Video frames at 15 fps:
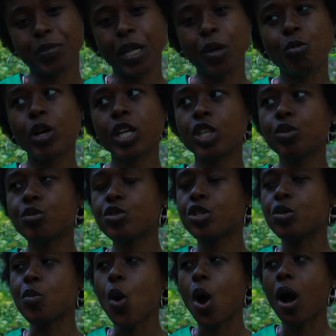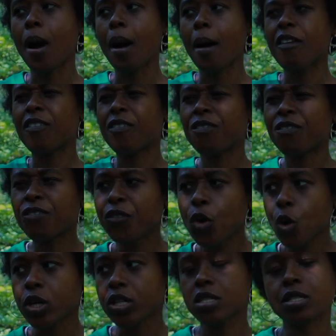But I want you to
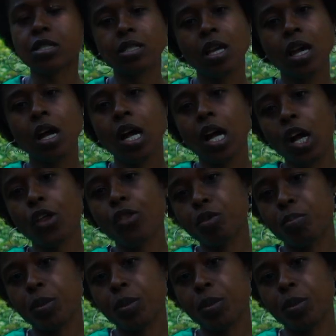force other